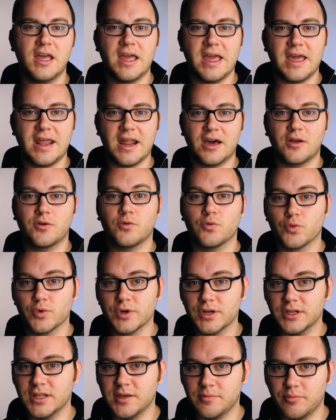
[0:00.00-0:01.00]
and how to
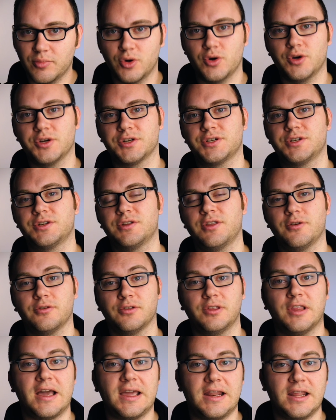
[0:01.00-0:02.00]
really push their
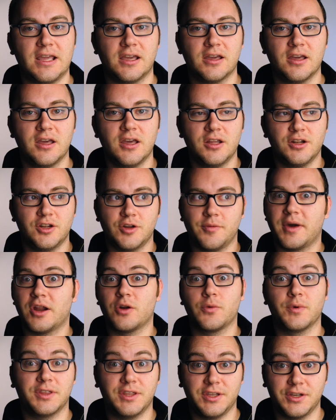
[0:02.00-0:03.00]
lighting no matter
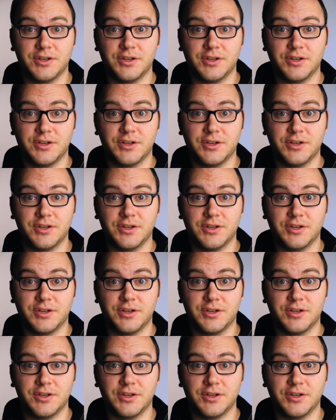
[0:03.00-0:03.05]
what they